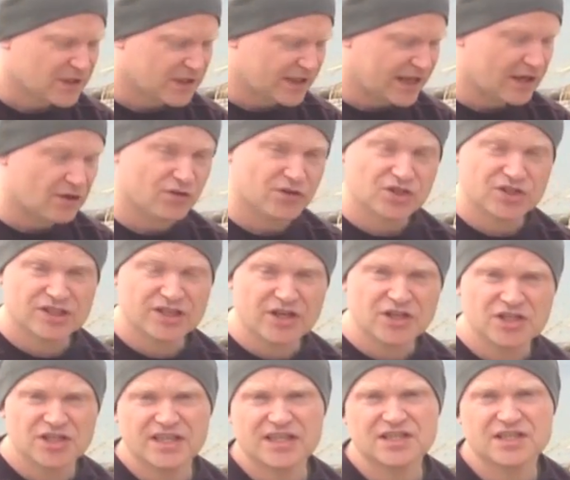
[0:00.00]
Now, there's
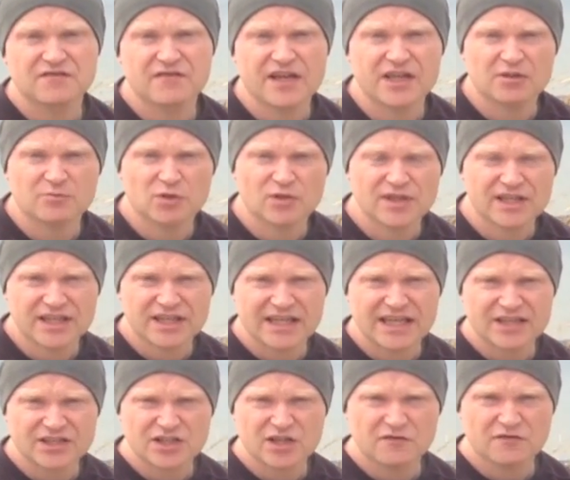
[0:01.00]
loads of these available. They
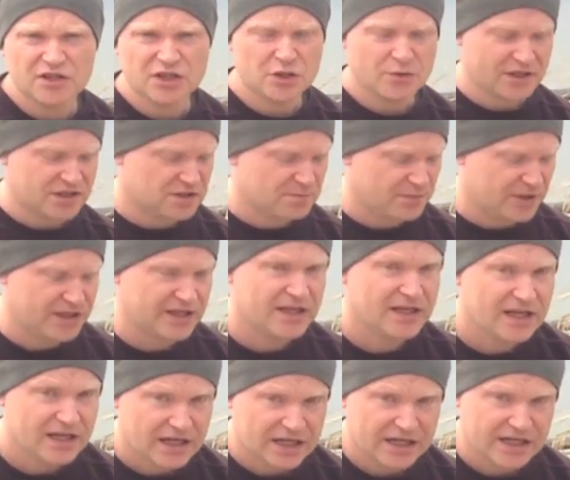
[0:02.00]
connect over USB,
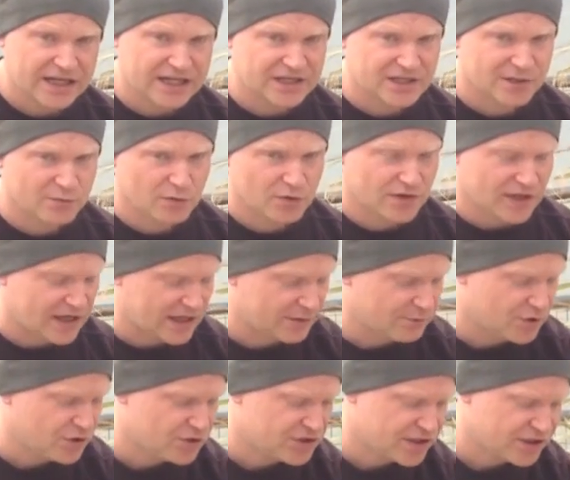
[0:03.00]
and here's the one that
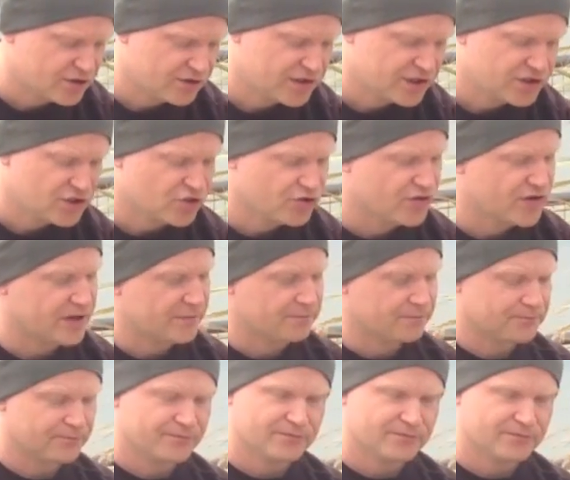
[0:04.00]
I'm using on this trip.